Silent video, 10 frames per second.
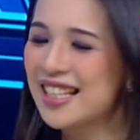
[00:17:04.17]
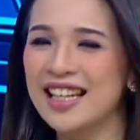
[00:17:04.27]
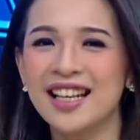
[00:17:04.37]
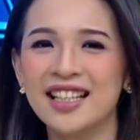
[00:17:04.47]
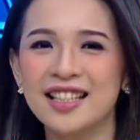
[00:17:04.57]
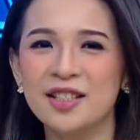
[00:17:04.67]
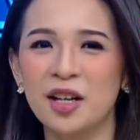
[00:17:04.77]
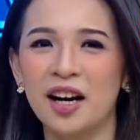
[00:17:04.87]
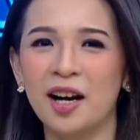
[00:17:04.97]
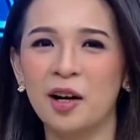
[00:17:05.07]
seeing that
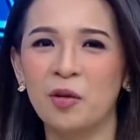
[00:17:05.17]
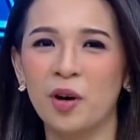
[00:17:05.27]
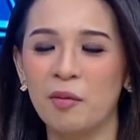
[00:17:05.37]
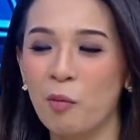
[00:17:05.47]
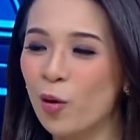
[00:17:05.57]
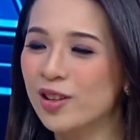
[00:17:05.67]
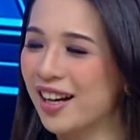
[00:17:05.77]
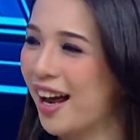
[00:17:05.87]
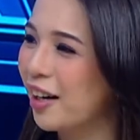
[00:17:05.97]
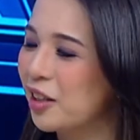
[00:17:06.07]
it's quite more
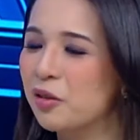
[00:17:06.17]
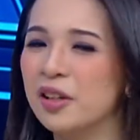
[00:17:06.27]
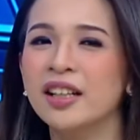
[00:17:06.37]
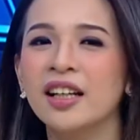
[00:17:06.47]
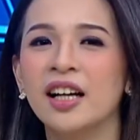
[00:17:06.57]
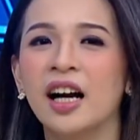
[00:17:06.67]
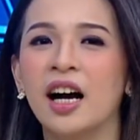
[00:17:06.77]
than accurate,